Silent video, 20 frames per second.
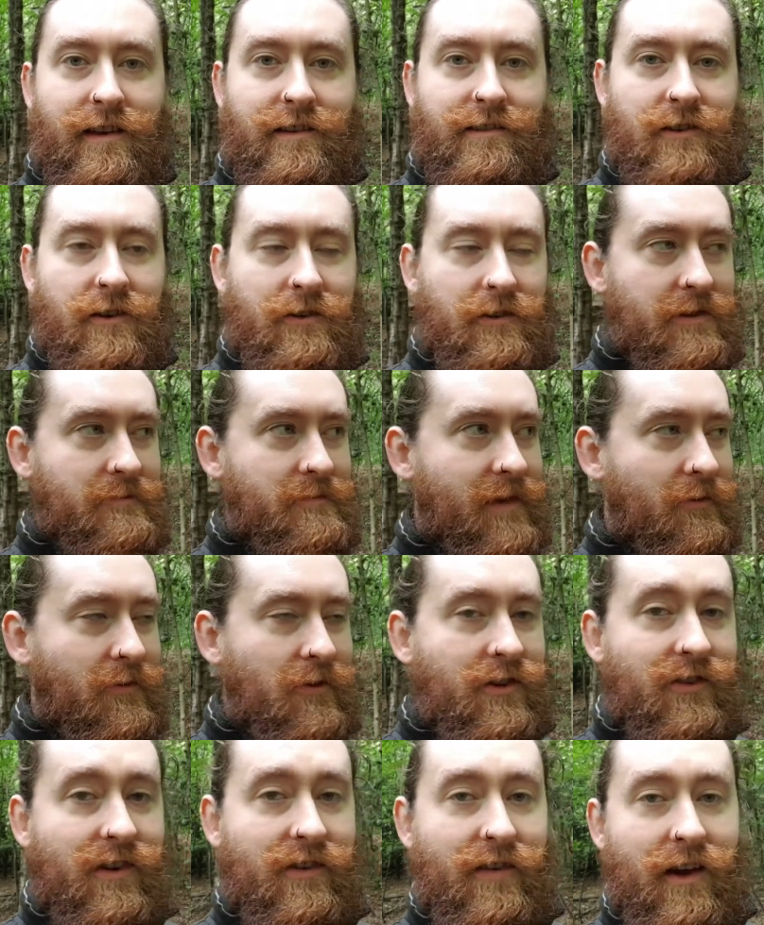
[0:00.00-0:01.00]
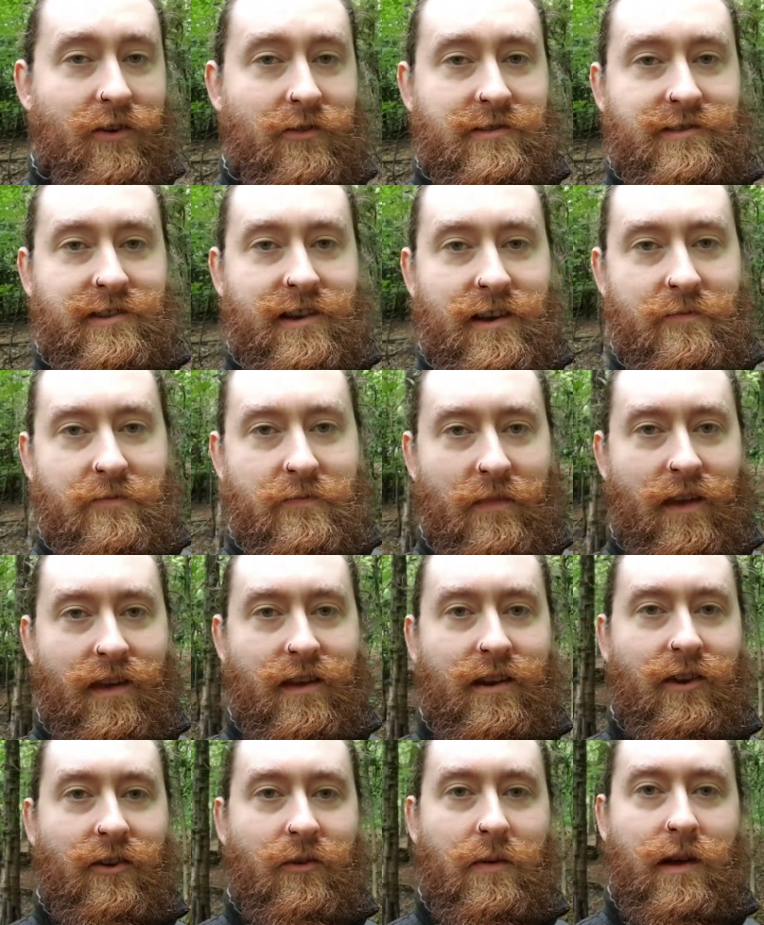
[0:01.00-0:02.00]
So I wonder if that was
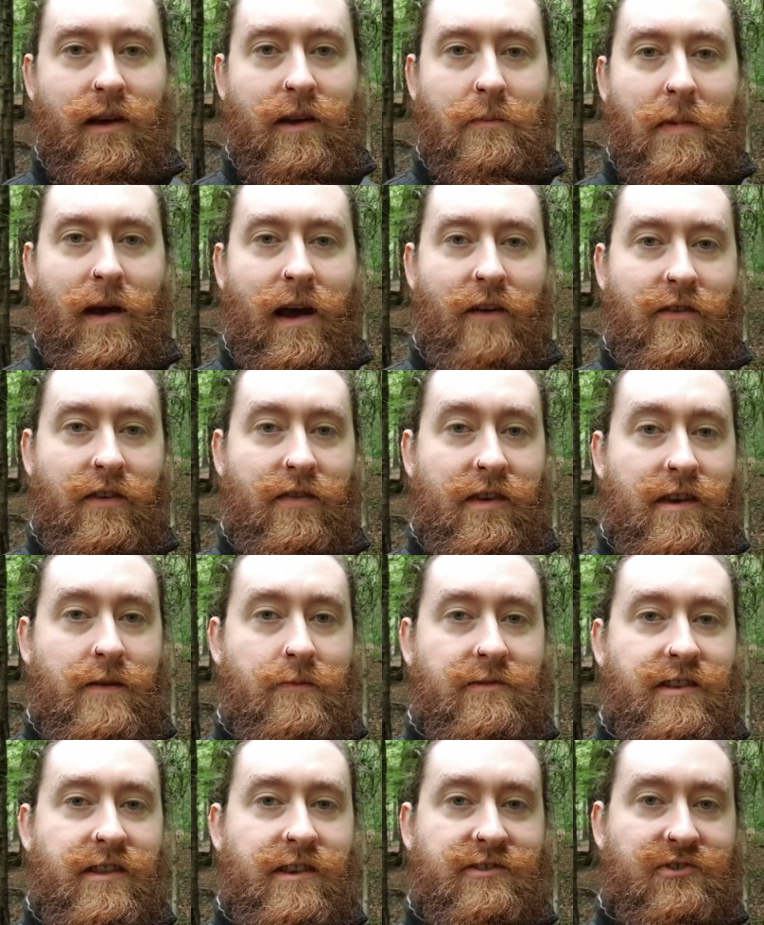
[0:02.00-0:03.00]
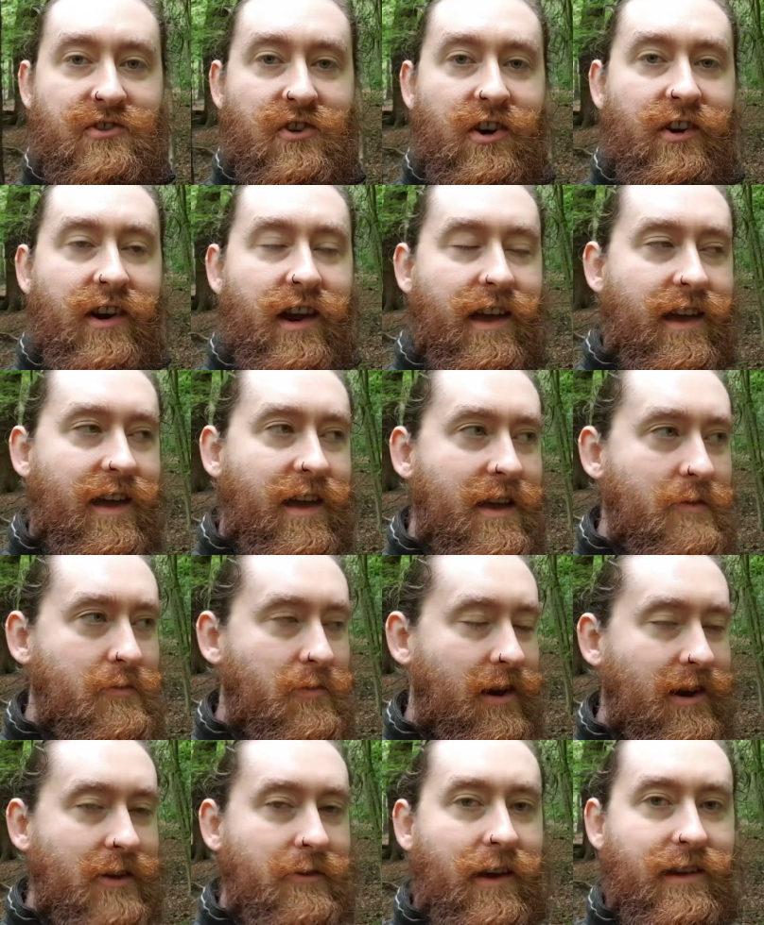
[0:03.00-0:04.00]
you know, part of the theme to this story.
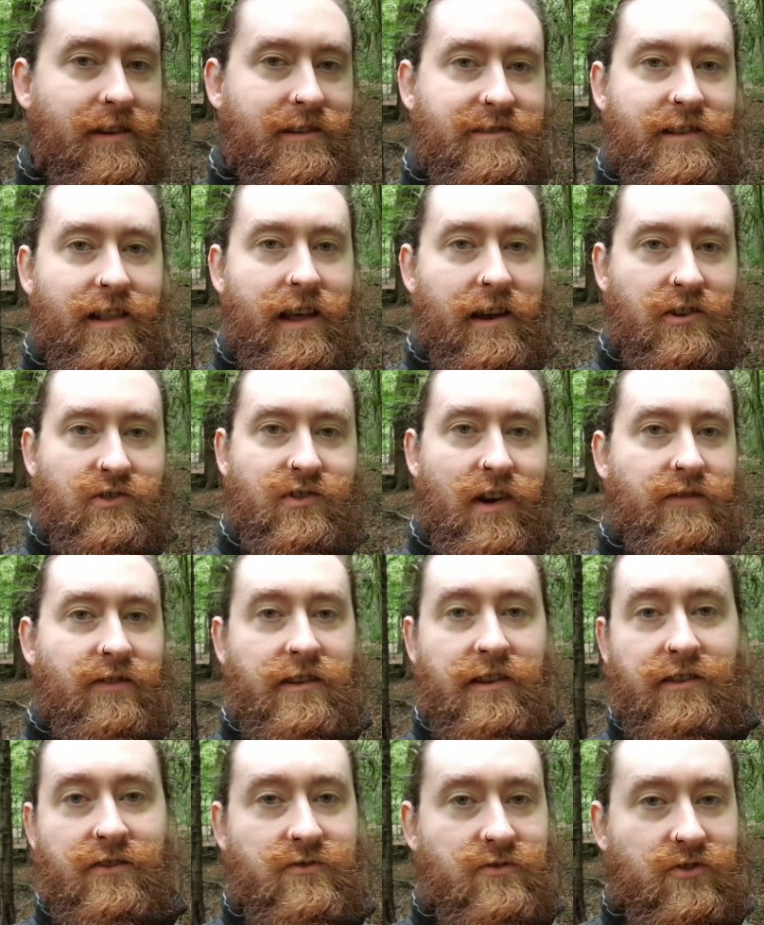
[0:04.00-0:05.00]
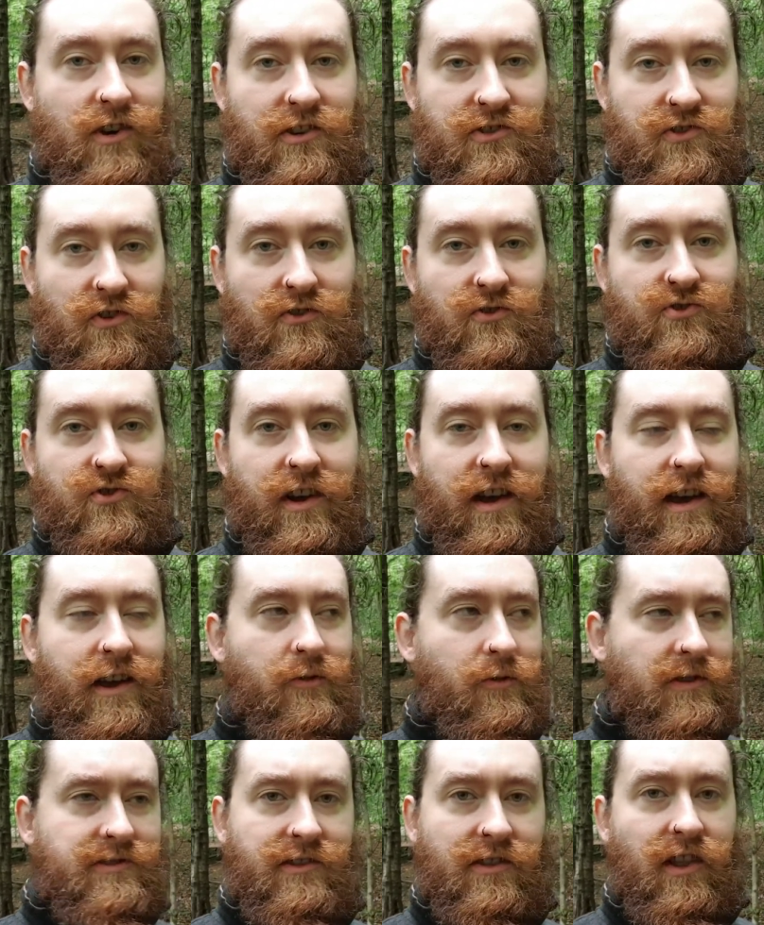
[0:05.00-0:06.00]
But anyway, he's like travelling cross country.
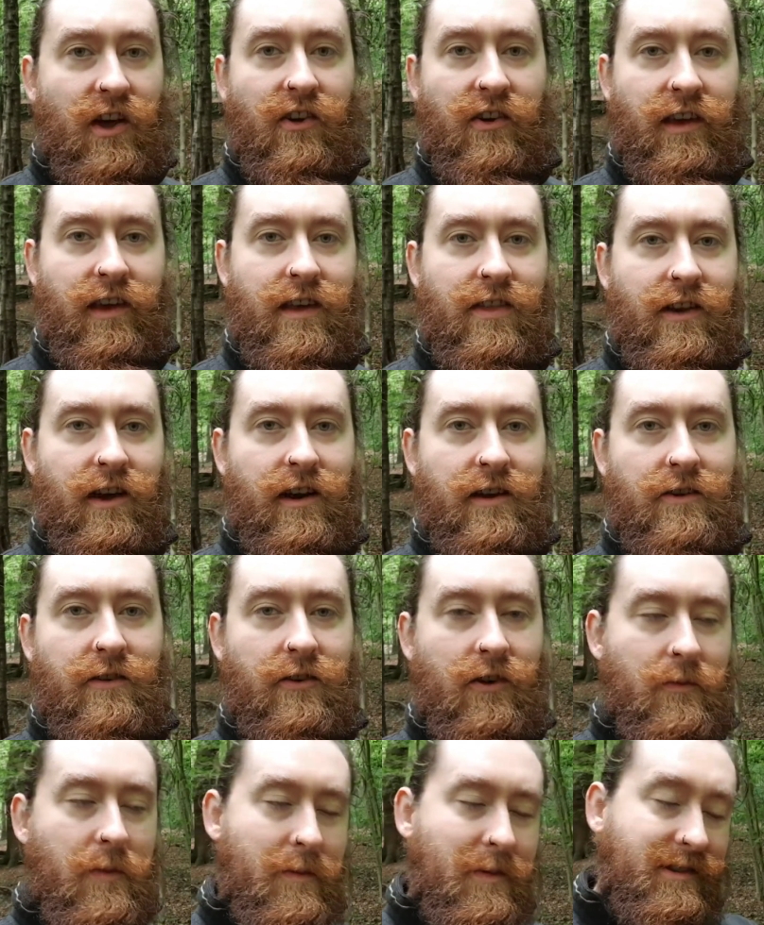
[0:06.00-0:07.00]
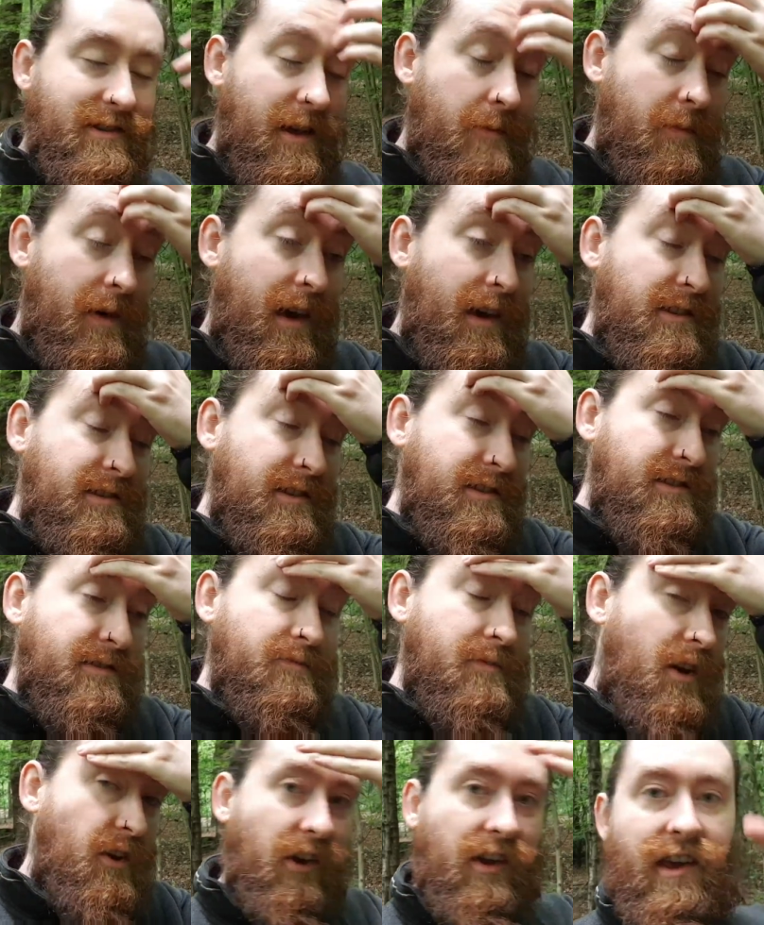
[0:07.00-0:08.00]
It wasn't long either. I don't know, maybe 10 pages
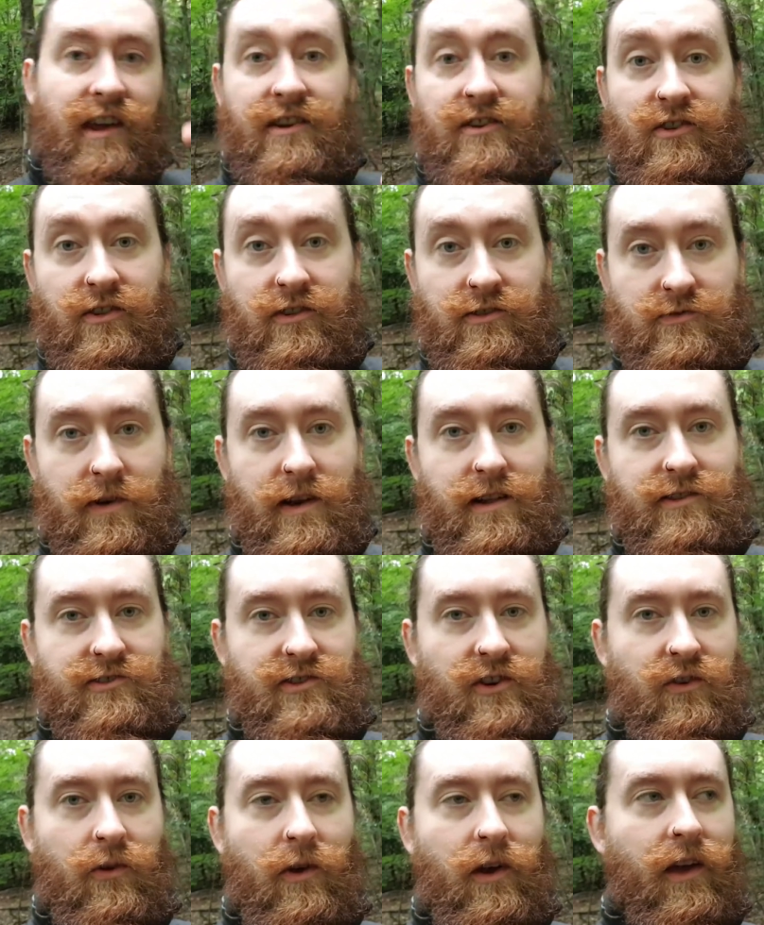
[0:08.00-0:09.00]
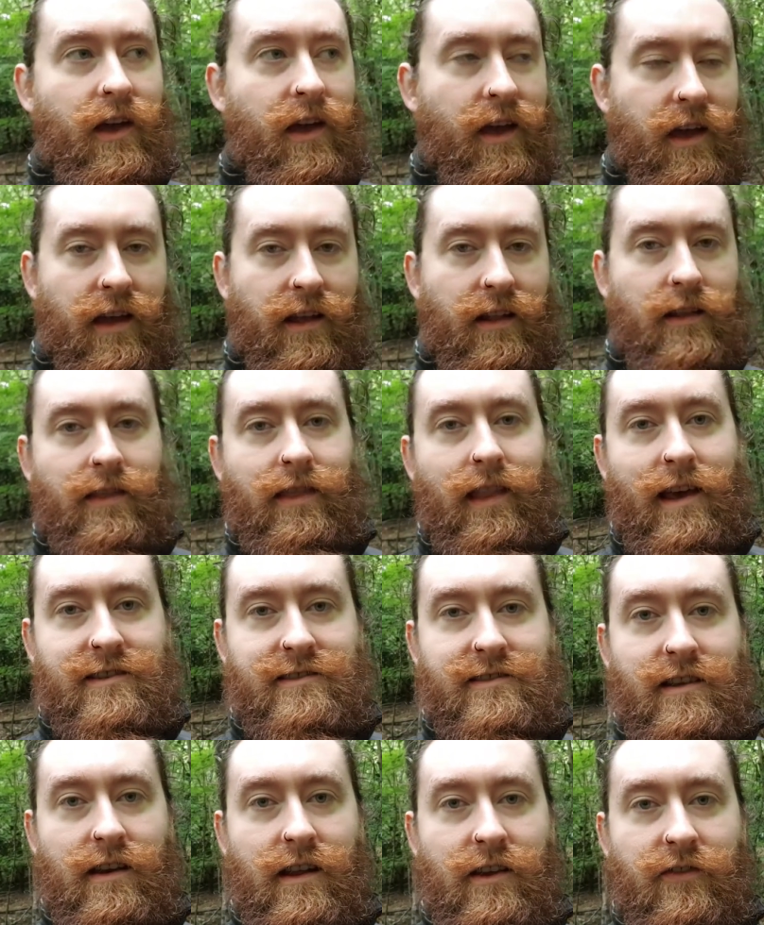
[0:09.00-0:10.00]
on a Kindle as well, so less
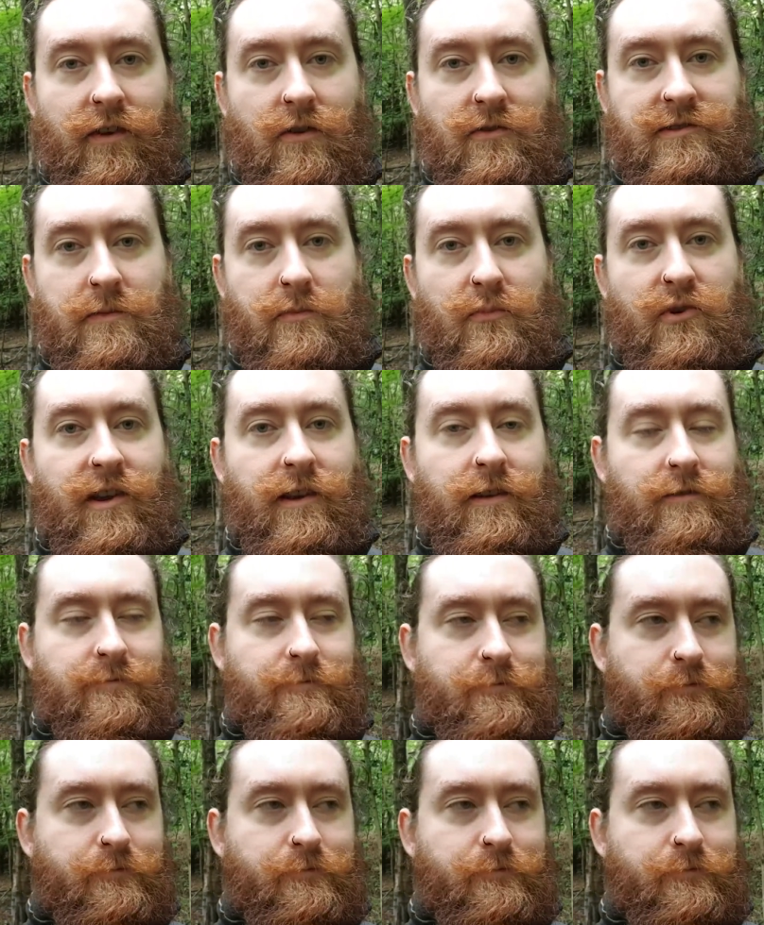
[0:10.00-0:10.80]
than if it was in print.